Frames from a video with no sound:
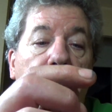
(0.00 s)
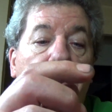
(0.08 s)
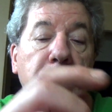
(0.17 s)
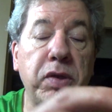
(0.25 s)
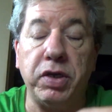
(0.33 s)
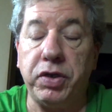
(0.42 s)

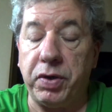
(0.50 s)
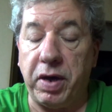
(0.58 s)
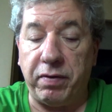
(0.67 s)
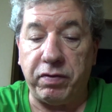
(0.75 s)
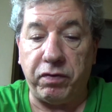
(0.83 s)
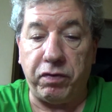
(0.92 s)
Plus you
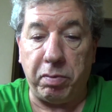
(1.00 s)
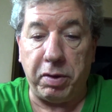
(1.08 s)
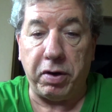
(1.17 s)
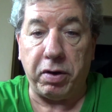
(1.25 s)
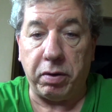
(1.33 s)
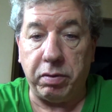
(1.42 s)
have to
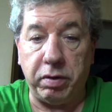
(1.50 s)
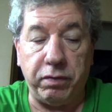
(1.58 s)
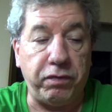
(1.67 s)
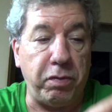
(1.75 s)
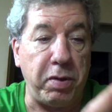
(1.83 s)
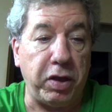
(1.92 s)

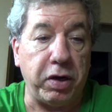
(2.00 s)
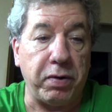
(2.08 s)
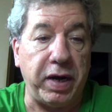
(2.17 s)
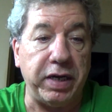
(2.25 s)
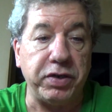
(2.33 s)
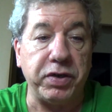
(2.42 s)

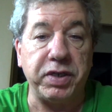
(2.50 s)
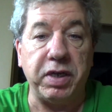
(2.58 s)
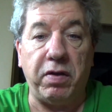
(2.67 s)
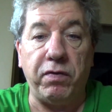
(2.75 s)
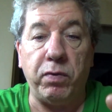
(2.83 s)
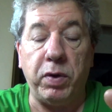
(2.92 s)
familiarize
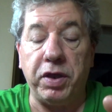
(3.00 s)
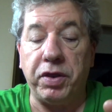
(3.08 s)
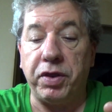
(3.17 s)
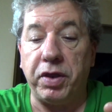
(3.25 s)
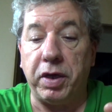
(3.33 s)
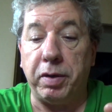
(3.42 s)
yourself
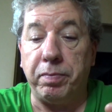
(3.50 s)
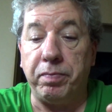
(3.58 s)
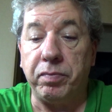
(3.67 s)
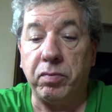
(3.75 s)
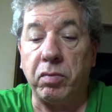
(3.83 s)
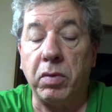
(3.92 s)
with
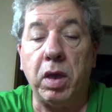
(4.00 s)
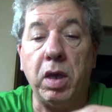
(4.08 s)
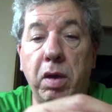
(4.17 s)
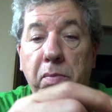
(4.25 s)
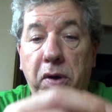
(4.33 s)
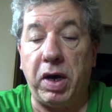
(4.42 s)

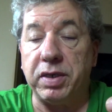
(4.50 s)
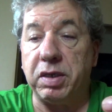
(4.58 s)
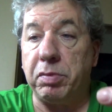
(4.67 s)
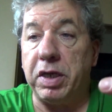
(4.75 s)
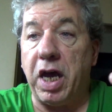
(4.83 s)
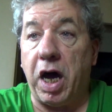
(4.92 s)

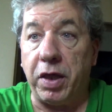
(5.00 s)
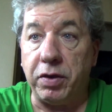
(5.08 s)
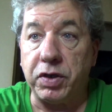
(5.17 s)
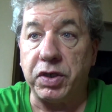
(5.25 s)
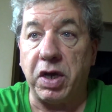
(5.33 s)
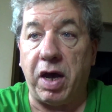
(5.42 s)
possibly other
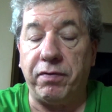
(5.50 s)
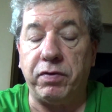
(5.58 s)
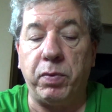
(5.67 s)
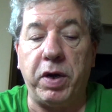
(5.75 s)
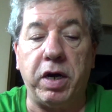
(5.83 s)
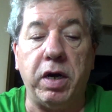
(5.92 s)

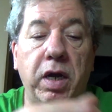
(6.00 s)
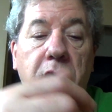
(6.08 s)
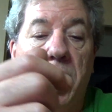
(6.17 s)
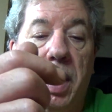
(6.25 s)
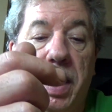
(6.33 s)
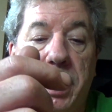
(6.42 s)
software.
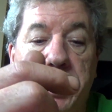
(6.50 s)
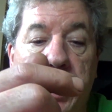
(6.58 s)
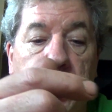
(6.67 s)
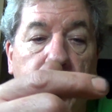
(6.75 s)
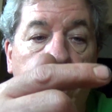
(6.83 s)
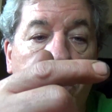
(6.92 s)
As I
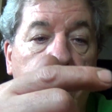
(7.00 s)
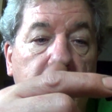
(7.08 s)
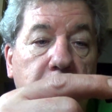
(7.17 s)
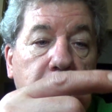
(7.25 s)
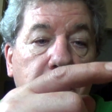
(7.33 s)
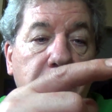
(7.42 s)
know,
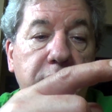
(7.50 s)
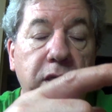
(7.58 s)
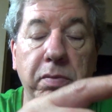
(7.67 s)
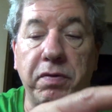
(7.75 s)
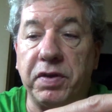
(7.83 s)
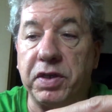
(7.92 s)

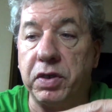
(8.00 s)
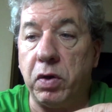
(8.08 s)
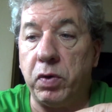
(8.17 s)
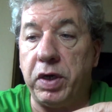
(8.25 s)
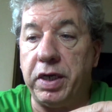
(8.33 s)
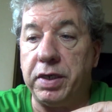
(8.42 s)
some of the
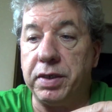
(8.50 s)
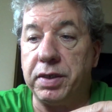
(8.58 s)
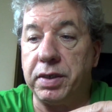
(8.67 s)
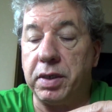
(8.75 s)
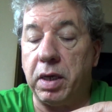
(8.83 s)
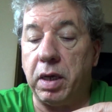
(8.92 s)
Sony's,